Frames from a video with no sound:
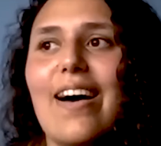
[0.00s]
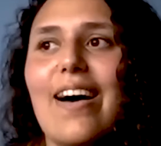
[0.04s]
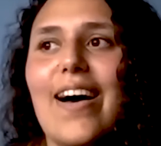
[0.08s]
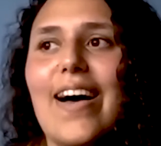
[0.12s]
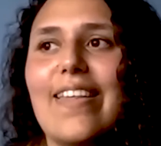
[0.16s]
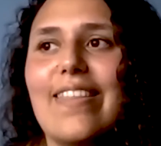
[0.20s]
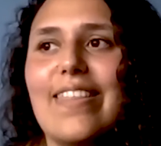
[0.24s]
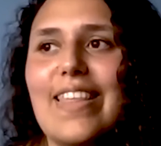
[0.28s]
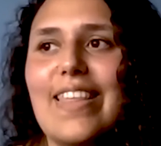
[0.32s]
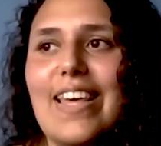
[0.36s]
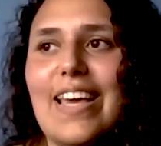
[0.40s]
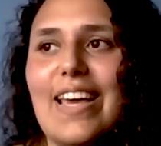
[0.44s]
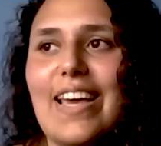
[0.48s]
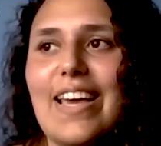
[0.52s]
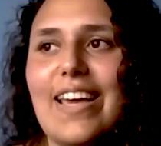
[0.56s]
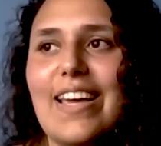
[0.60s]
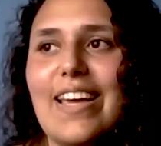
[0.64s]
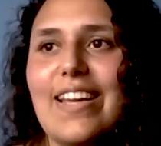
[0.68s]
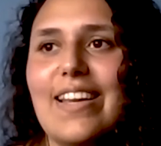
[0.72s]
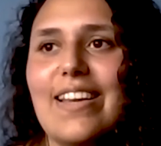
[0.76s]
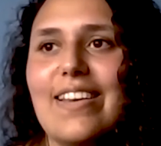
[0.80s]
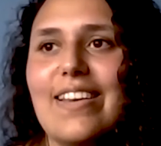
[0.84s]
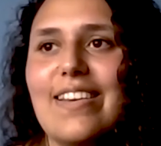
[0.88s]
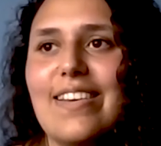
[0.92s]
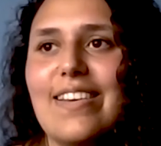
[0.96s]
And
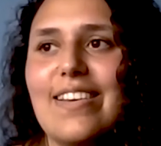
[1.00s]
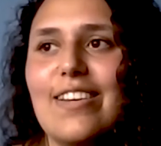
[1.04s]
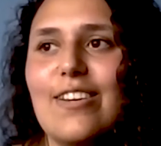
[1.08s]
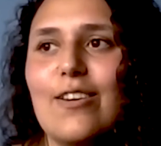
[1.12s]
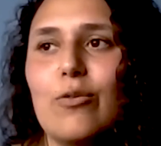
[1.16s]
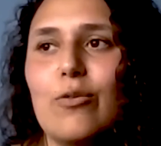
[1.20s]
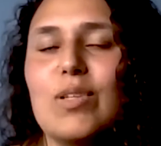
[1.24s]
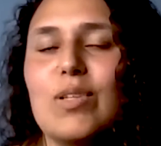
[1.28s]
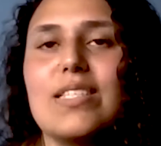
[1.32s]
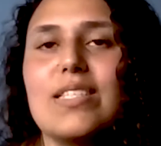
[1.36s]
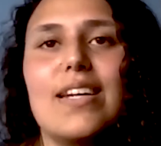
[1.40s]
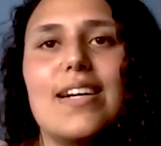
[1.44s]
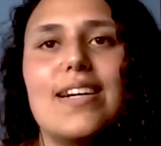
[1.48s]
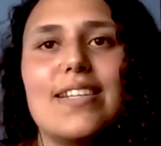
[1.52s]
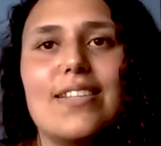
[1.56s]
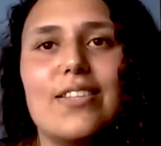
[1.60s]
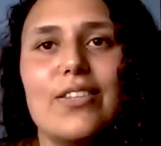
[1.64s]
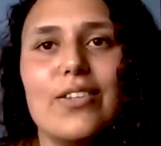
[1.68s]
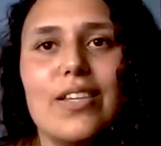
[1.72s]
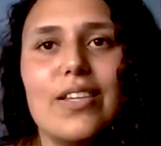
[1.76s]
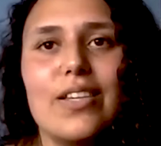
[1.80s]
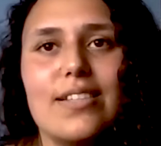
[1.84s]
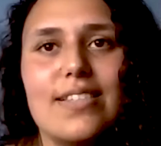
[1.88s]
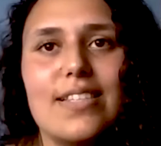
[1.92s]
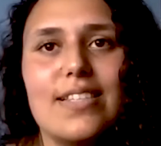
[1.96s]
then we started
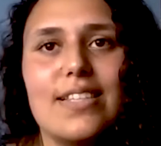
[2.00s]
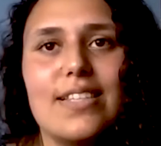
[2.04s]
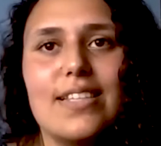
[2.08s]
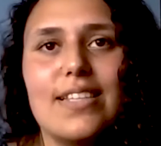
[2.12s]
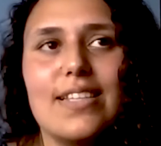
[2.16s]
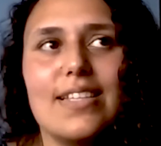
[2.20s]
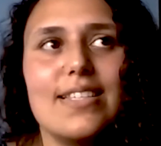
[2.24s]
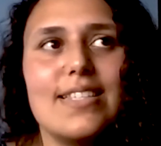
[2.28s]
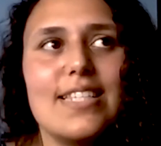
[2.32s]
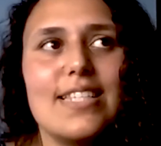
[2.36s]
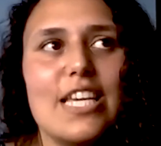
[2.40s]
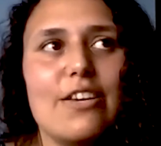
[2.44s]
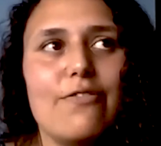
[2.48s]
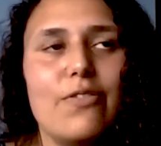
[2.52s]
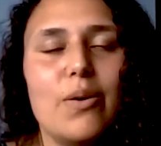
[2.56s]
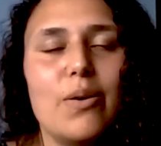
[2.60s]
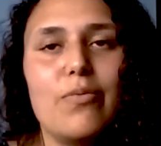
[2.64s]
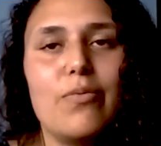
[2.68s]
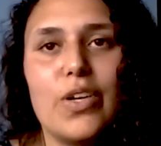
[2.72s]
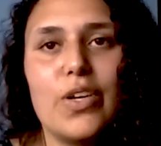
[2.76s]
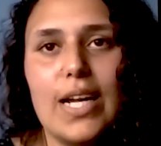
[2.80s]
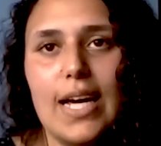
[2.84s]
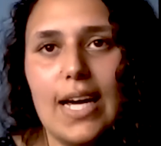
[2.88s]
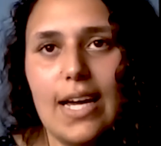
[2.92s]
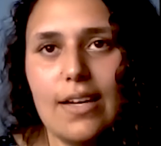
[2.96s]
looking to save
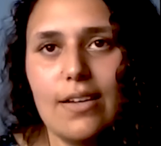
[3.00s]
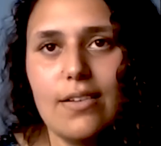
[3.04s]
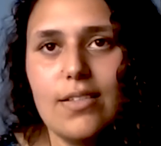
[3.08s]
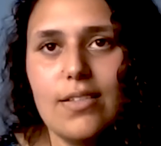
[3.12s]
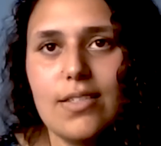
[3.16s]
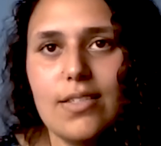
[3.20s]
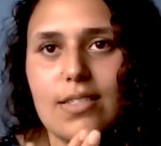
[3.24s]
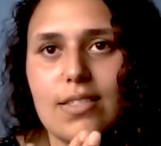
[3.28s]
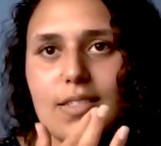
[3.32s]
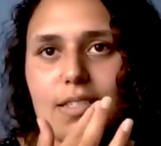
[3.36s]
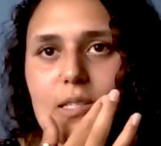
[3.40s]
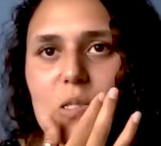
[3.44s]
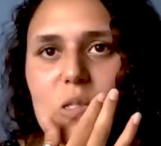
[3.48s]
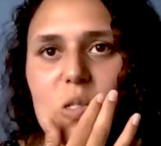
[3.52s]
up for a house.